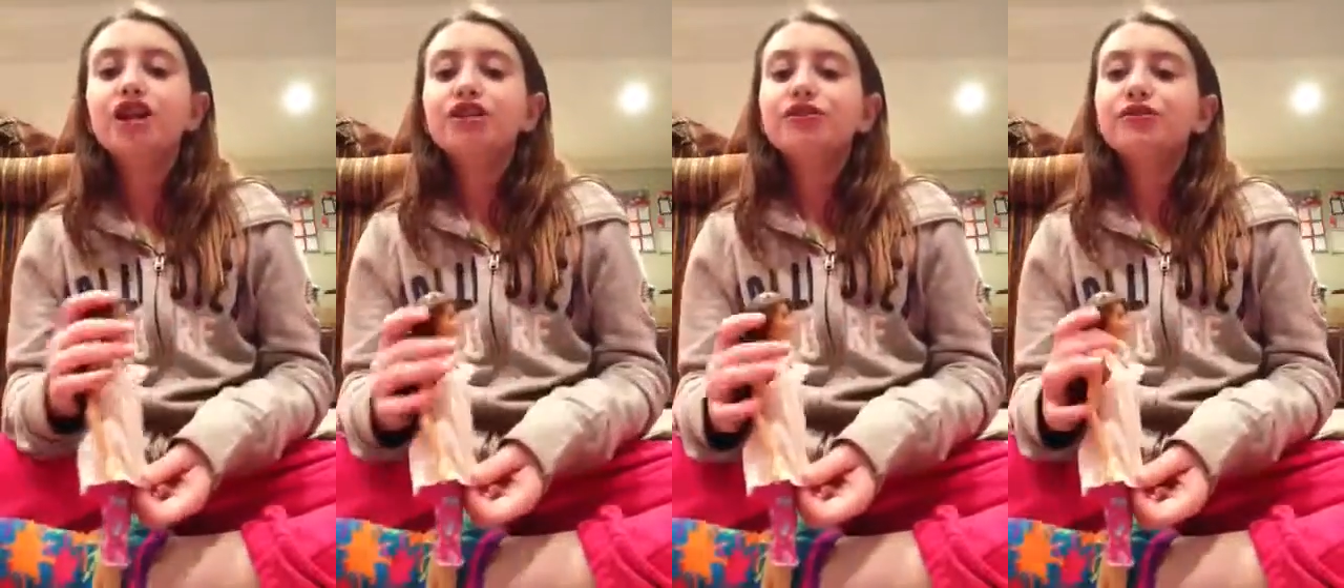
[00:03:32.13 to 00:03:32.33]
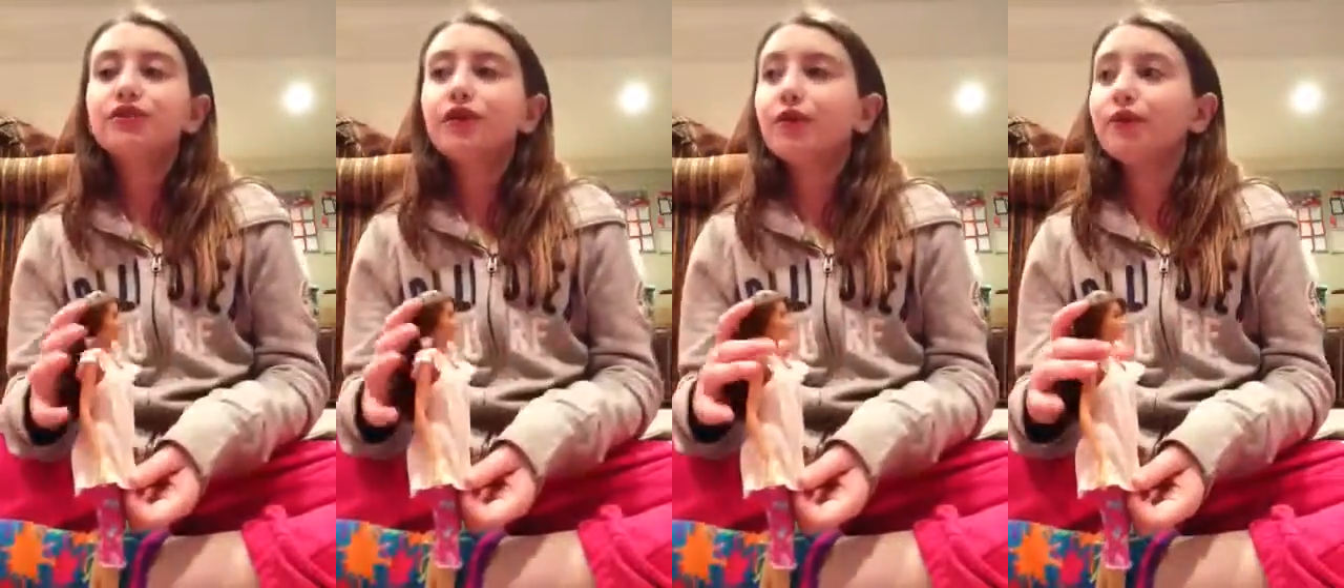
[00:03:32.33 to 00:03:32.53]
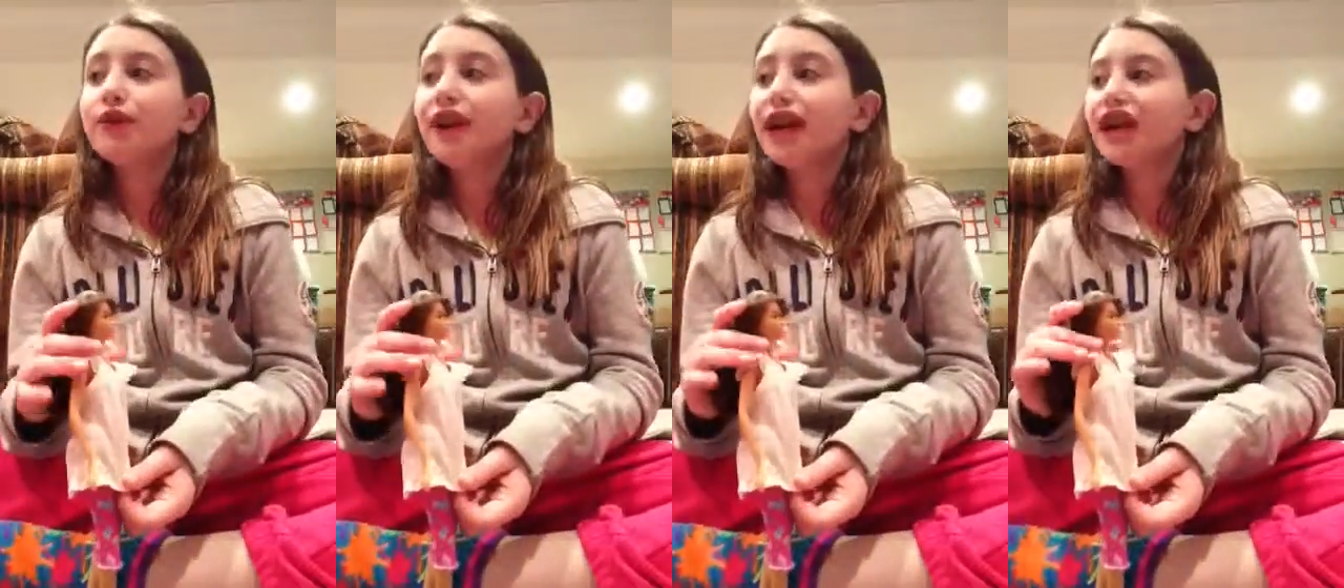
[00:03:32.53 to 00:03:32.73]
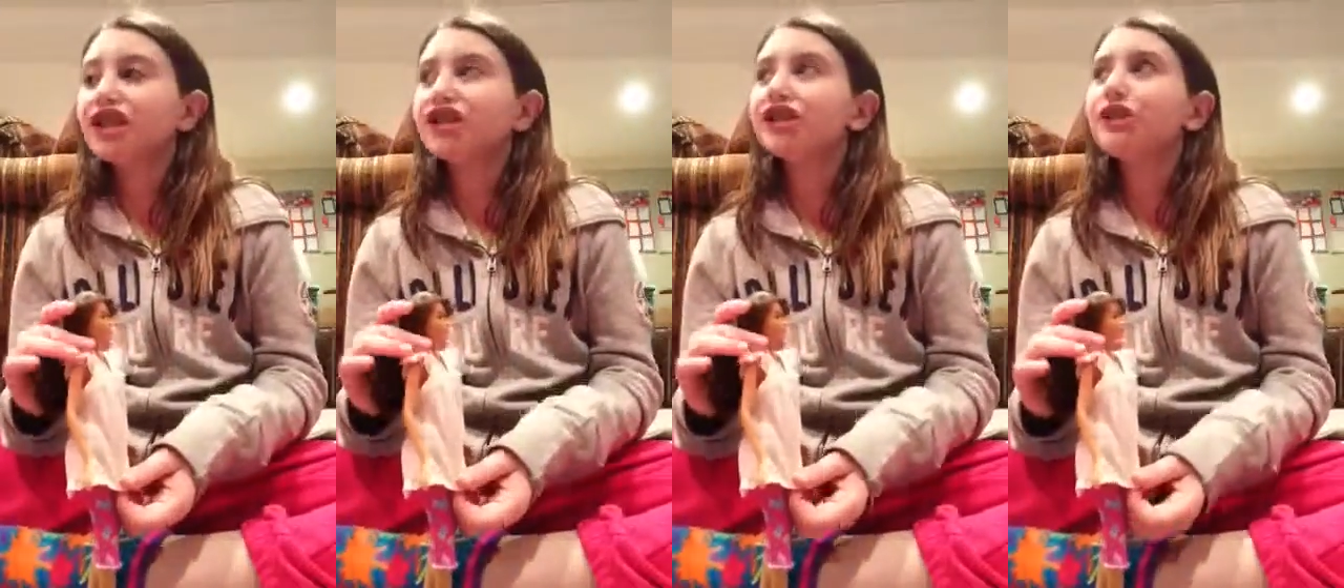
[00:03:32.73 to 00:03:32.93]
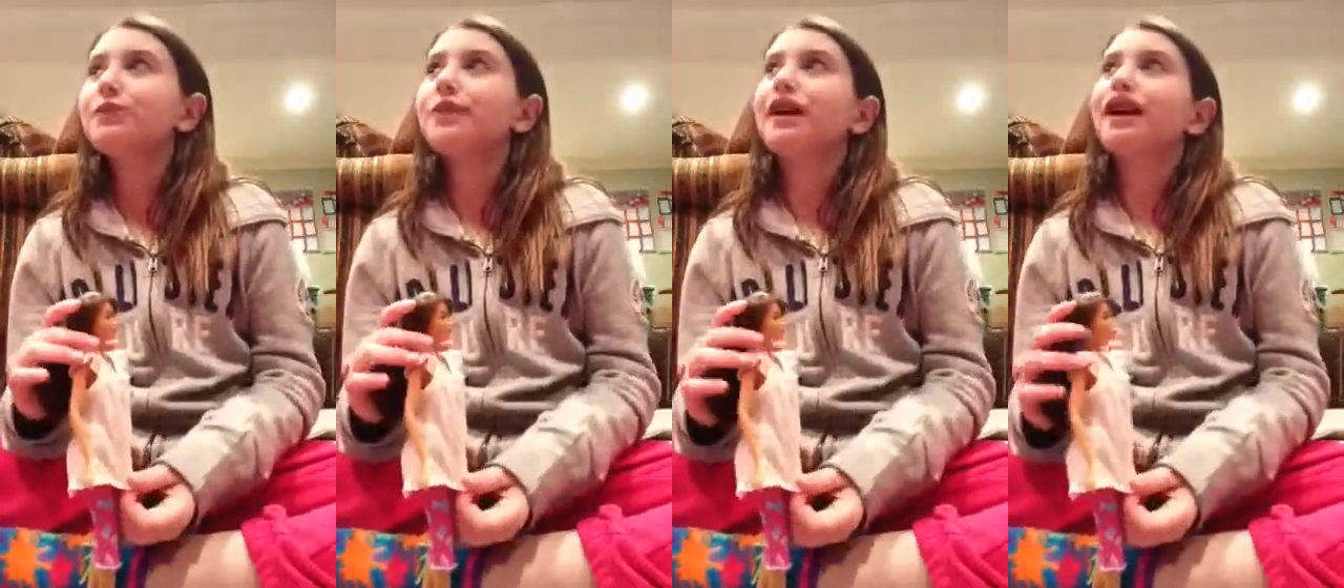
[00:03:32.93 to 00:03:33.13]
So they
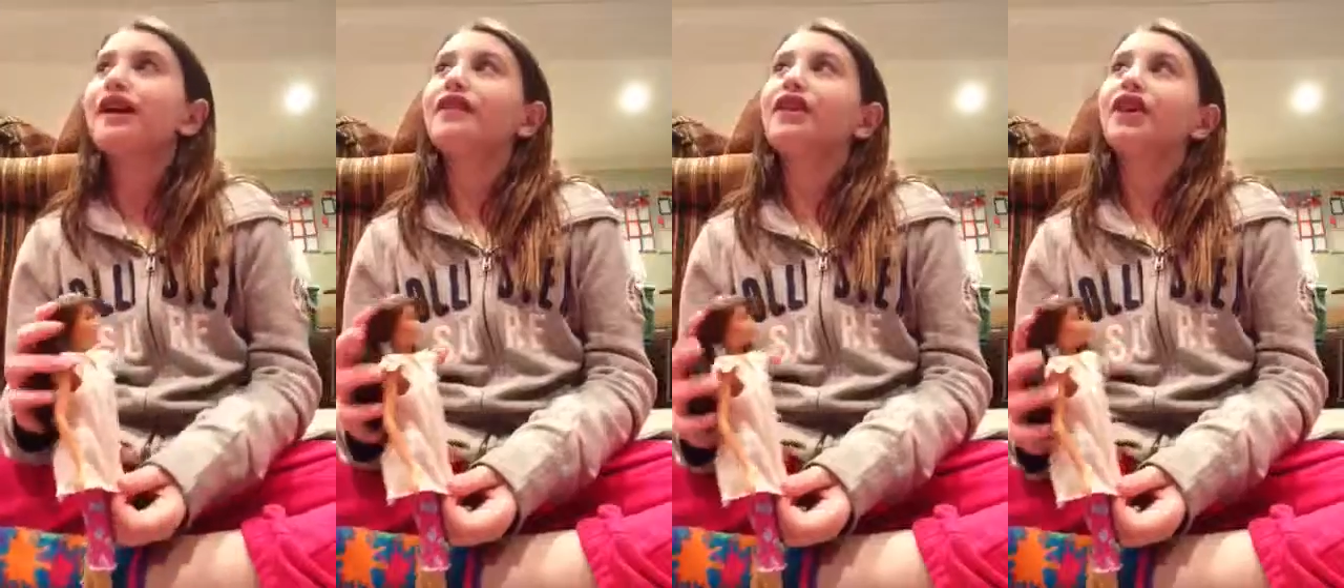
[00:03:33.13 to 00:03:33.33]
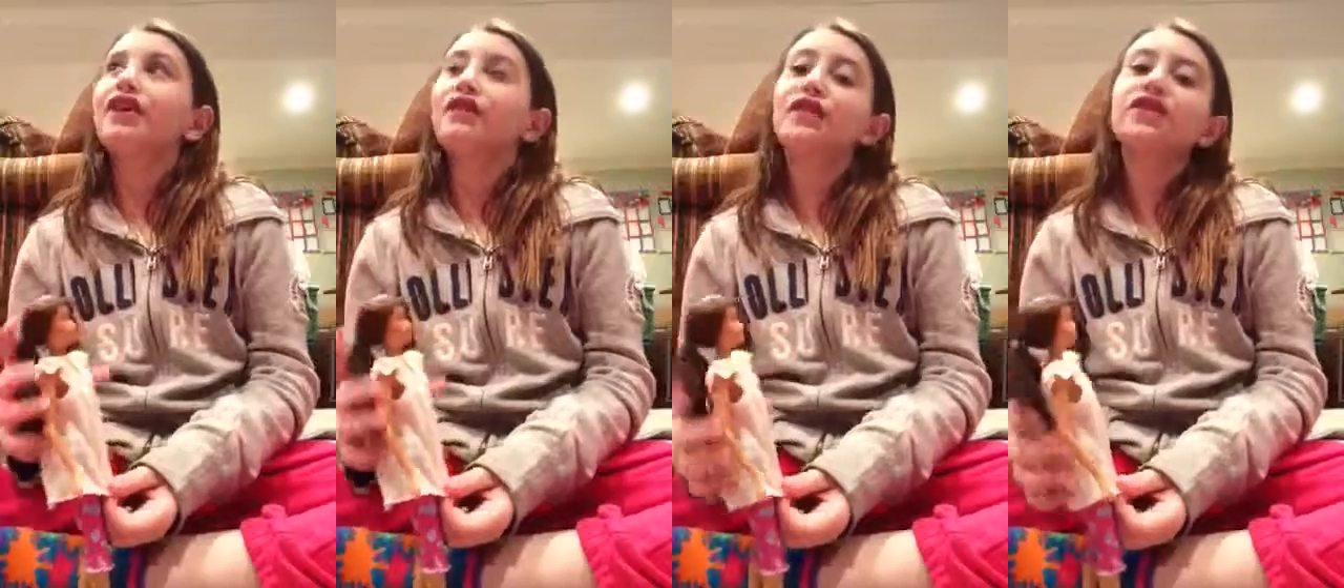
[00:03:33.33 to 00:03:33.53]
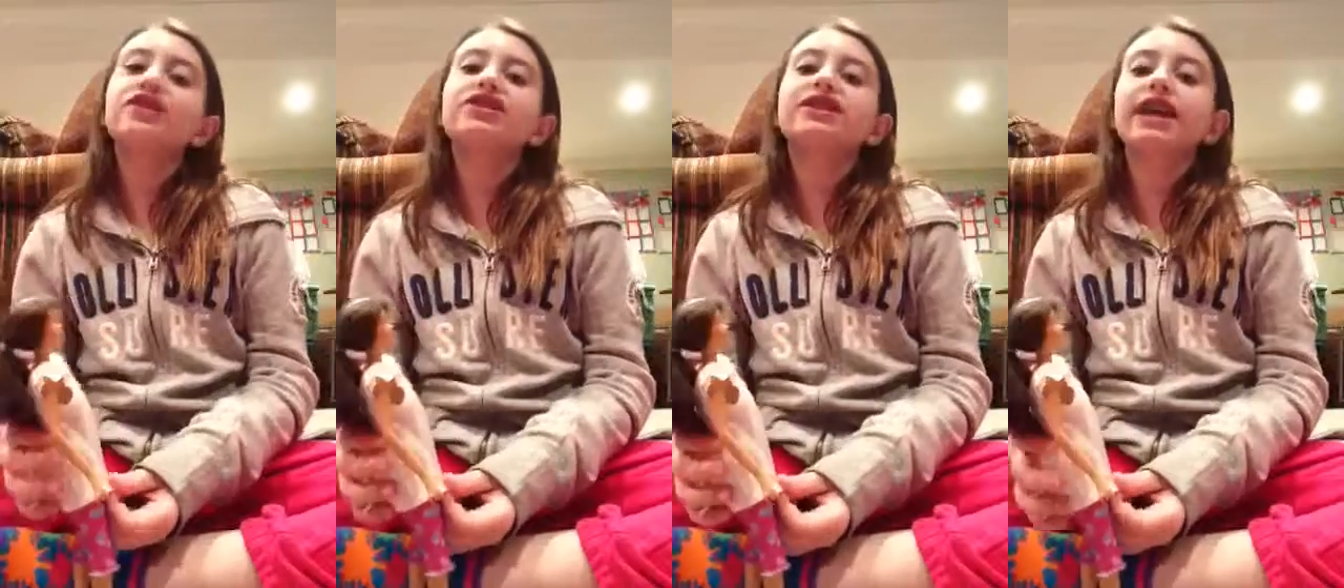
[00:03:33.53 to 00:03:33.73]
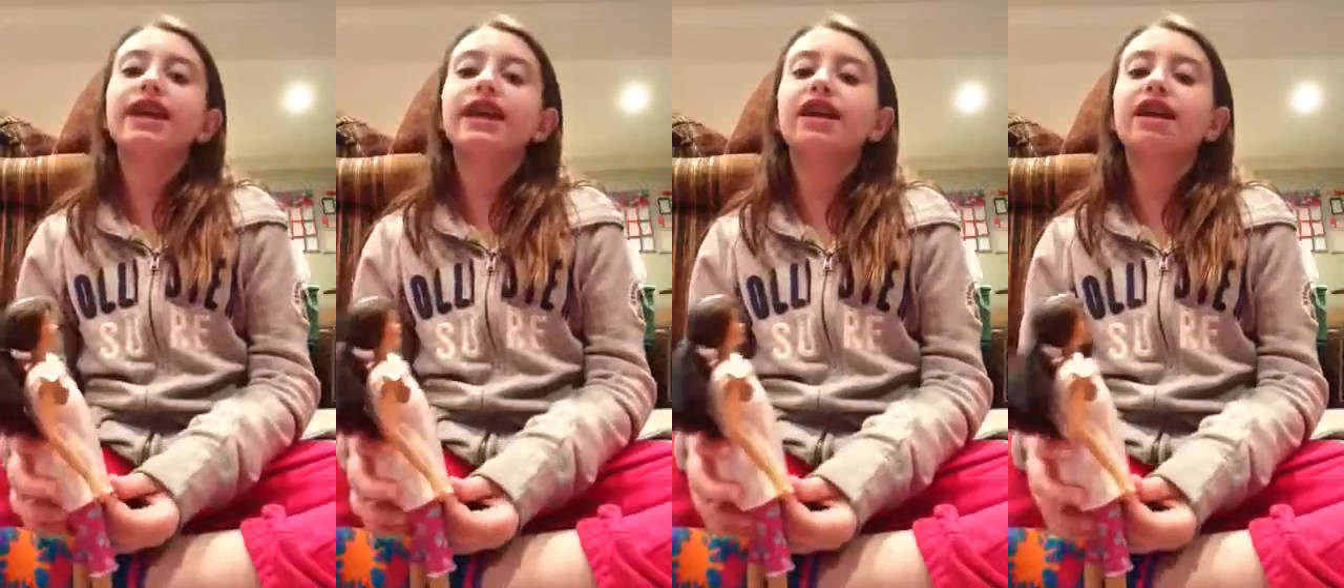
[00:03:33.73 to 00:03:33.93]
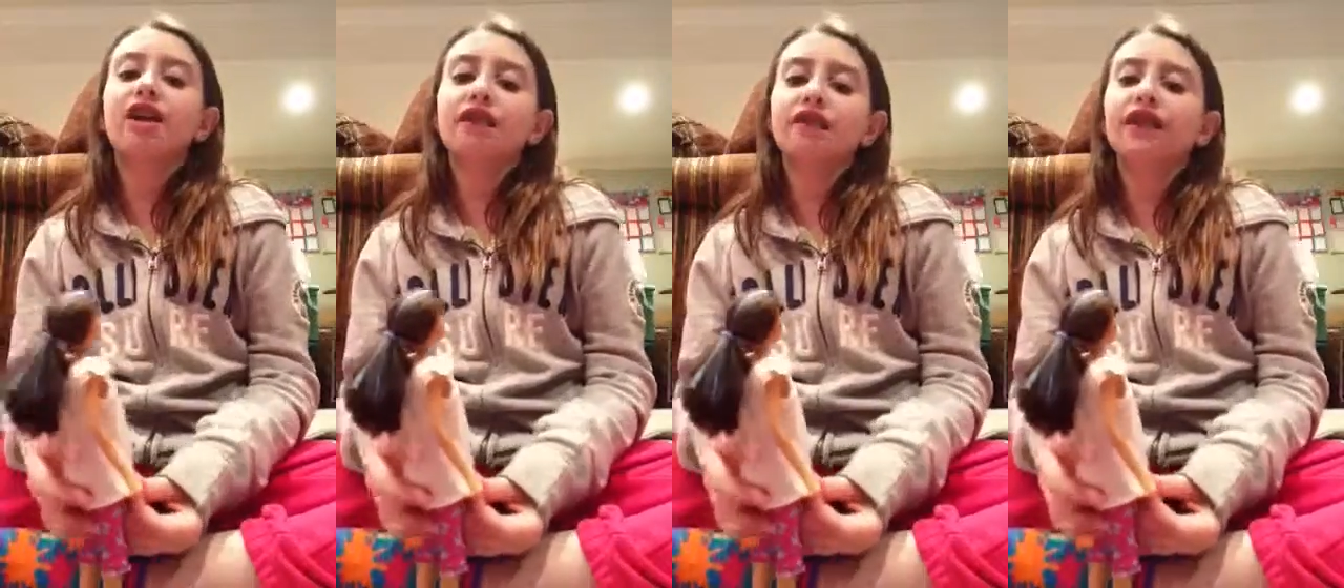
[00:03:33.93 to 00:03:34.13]
actually went on their first
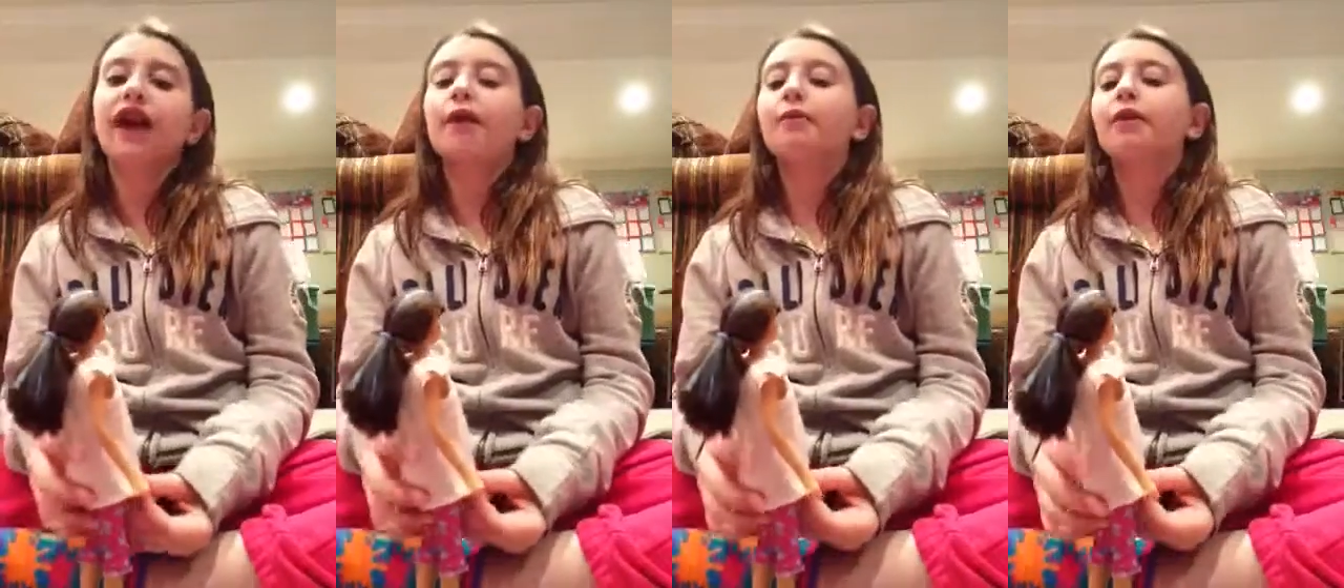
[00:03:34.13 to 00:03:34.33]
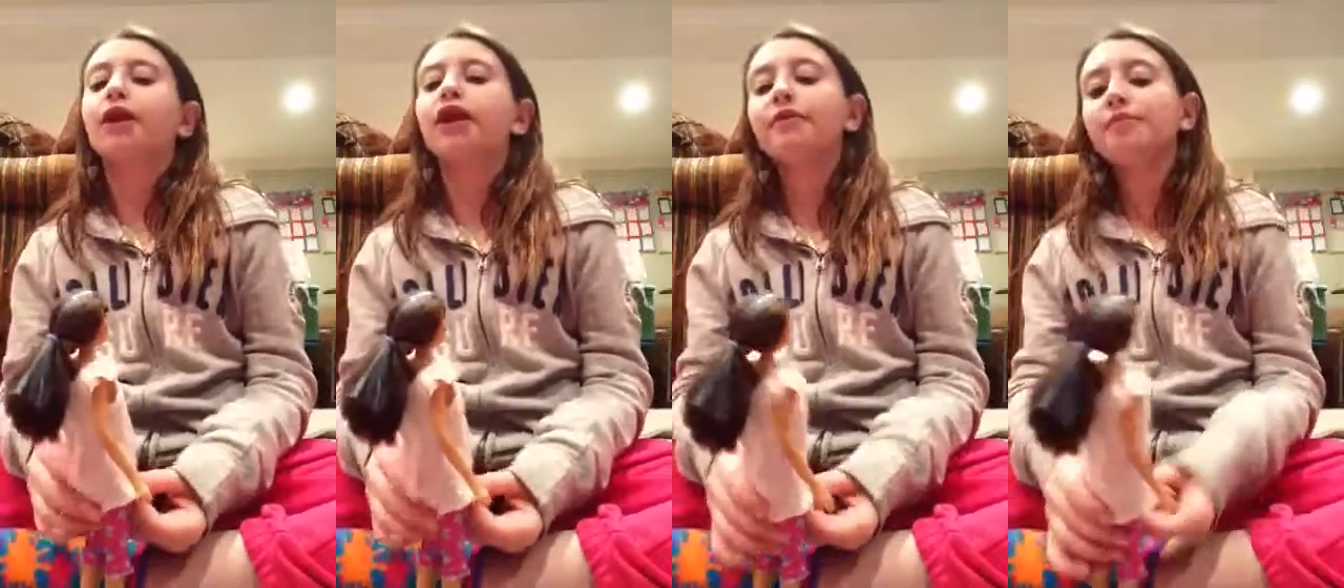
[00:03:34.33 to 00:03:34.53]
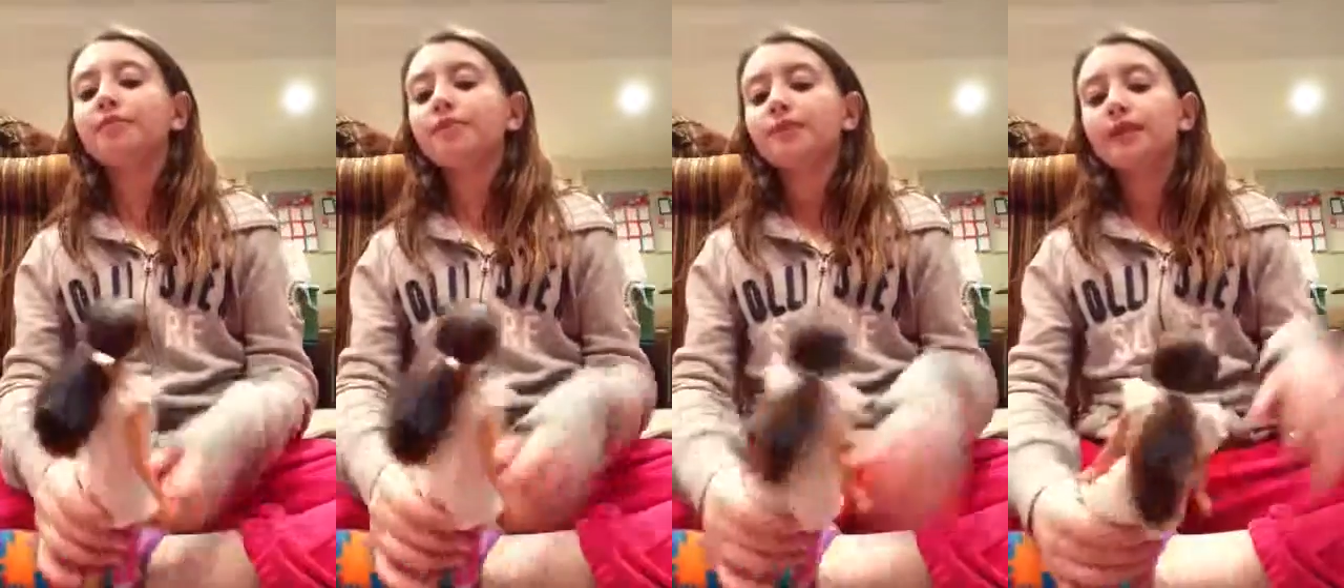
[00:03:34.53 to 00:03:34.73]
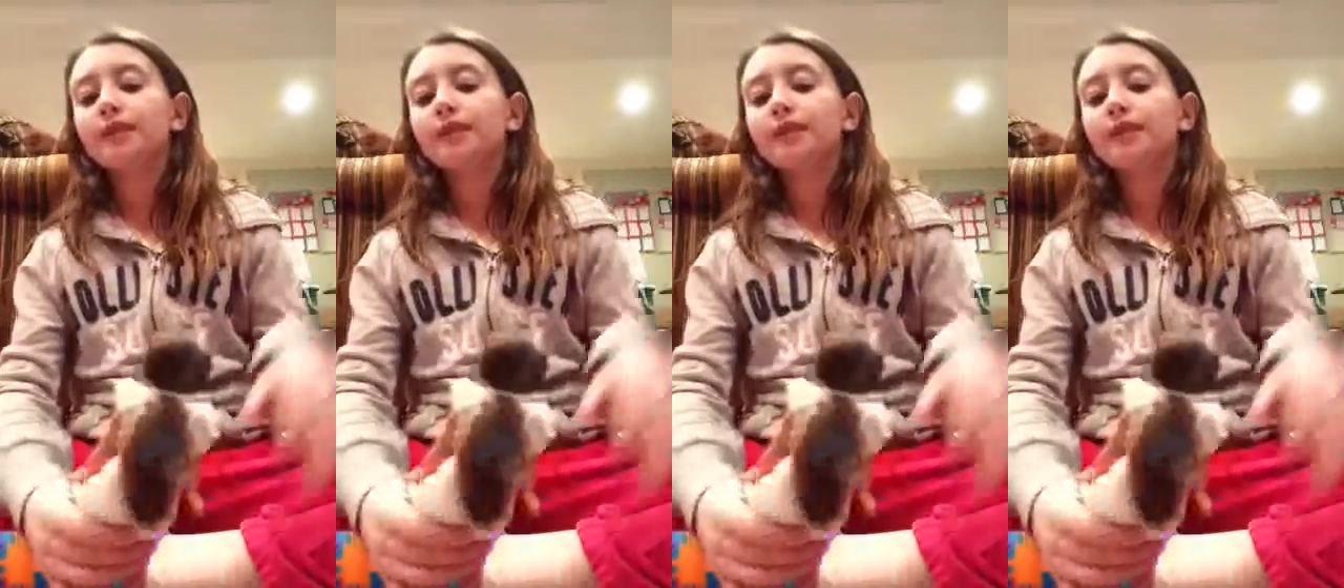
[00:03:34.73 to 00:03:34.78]
date off camera,